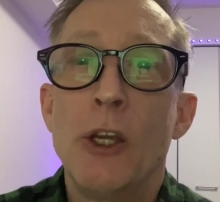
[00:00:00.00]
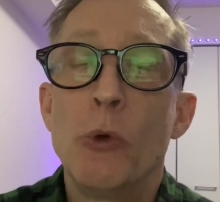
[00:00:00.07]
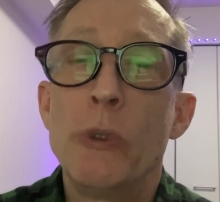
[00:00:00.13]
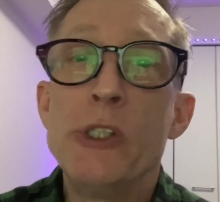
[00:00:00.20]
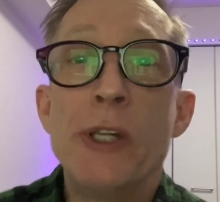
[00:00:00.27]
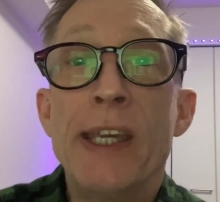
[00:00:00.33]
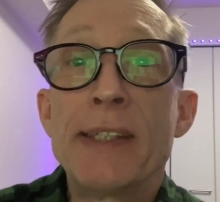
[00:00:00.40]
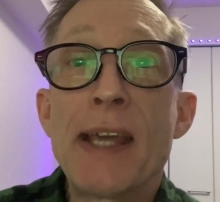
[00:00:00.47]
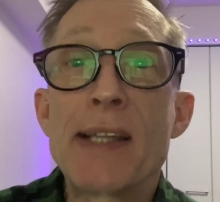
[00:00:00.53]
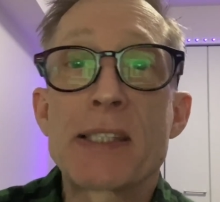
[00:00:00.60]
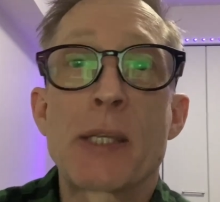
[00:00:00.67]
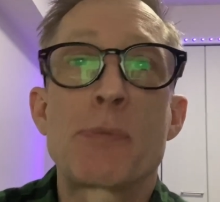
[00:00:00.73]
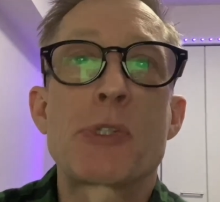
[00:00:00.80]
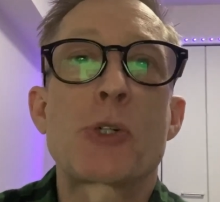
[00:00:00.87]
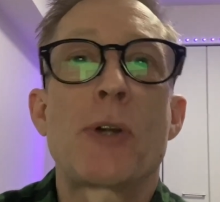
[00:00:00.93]
When you hit that
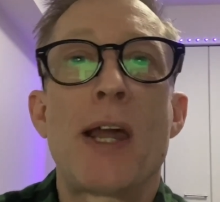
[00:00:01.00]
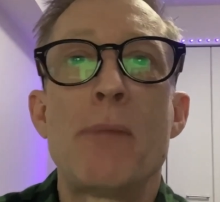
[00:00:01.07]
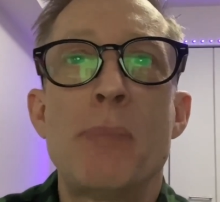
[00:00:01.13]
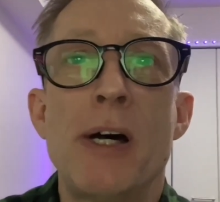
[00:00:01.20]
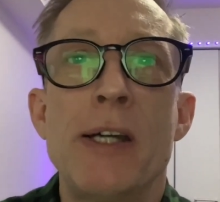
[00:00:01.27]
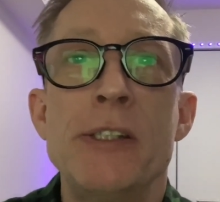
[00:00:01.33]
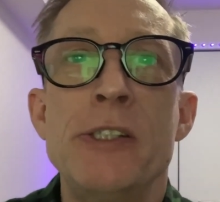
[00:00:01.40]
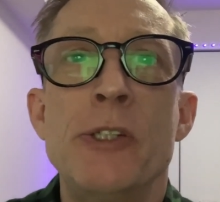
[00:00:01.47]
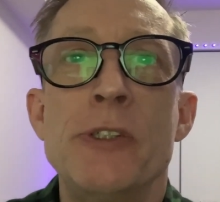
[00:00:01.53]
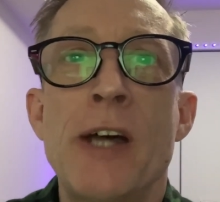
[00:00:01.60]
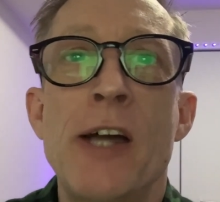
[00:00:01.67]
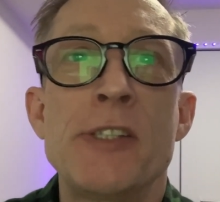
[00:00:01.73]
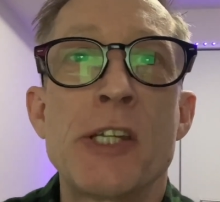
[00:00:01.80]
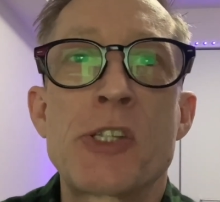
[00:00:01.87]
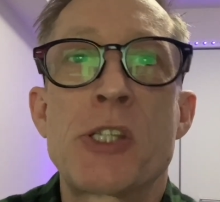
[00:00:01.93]
subscribe button, you're
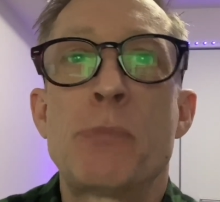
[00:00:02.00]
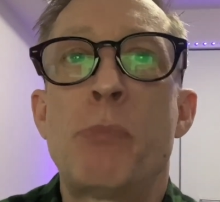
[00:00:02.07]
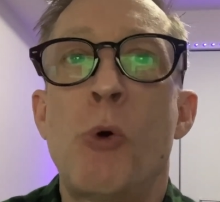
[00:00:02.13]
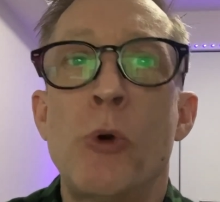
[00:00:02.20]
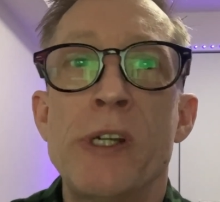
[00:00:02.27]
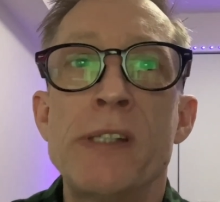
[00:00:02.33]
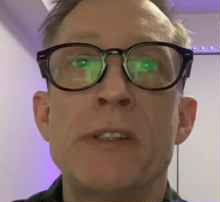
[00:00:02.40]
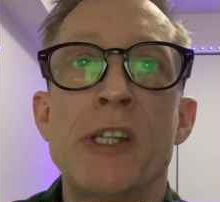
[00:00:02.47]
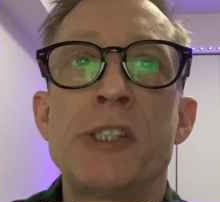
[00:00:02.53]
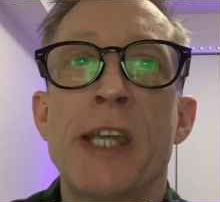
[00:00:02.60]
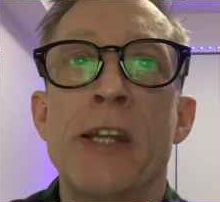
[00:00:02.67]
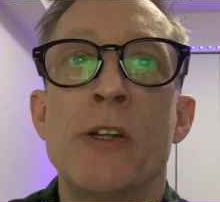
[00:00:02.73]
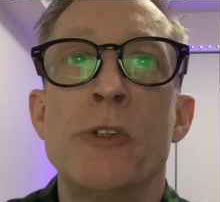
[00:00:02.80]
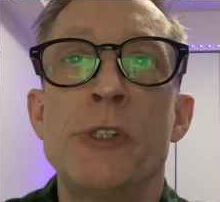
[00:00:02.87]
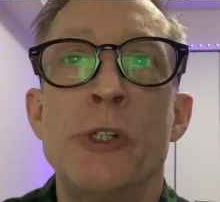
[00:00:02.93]
not just supporting the channel,